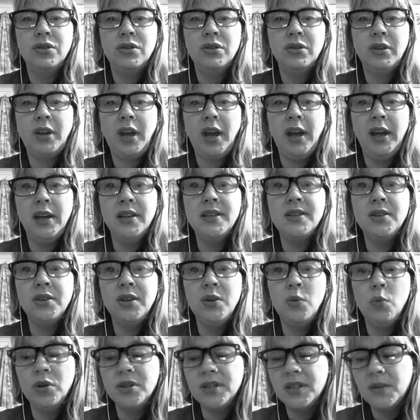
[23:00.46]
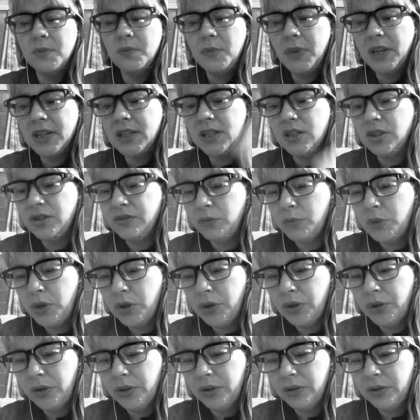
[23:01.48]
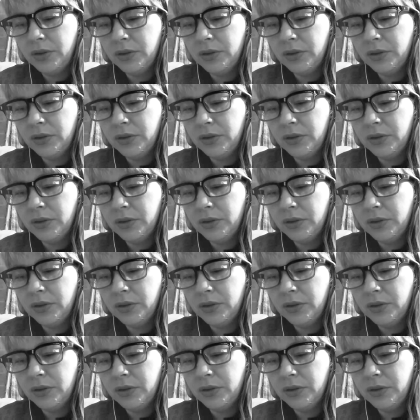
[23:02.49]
Okay, so he wants a message from you.